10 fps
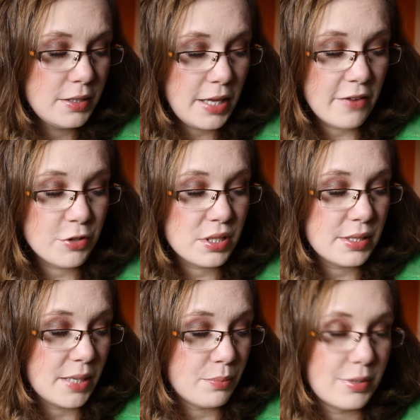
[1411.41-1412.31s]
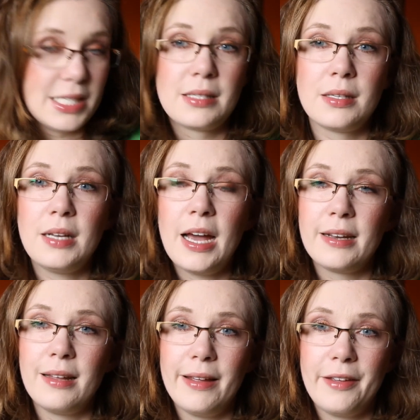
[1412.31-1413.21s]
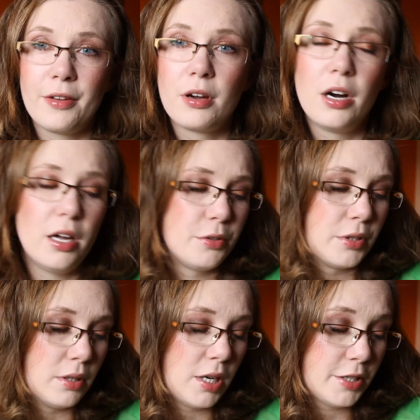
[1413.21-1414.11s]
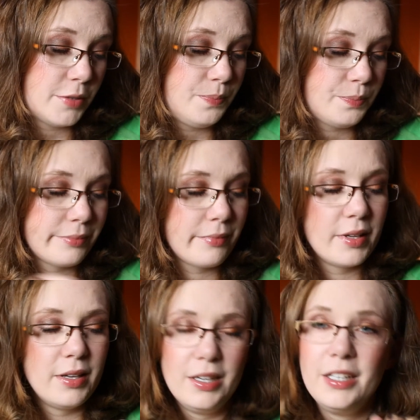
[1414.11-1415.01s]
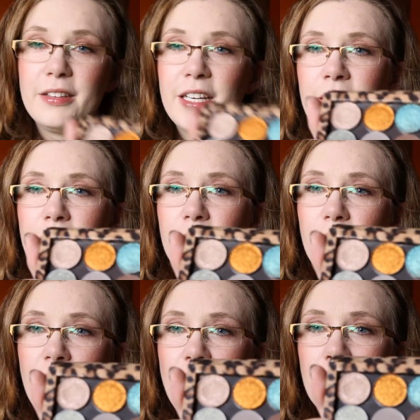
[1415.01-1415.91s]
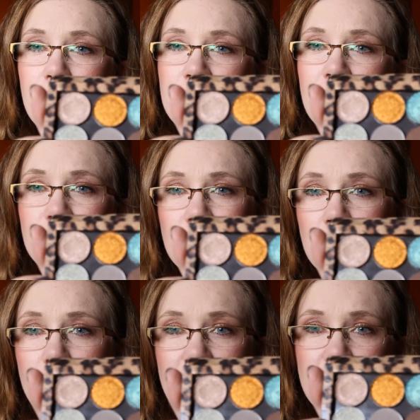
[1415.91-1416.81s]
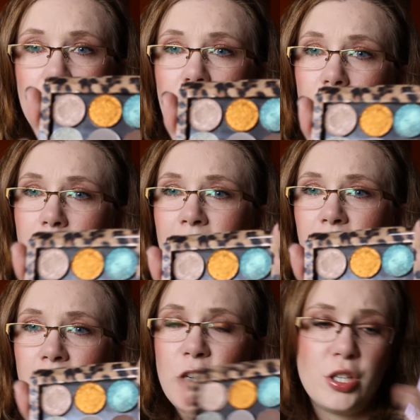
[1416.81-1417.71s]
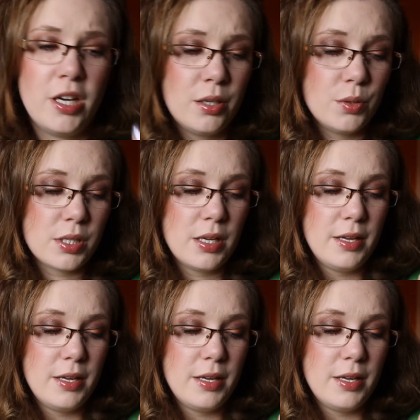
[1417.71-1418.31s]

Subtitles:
ever since I pressed it, and I like the color a lot. Then the middle row, these are all MAC eyeshadows.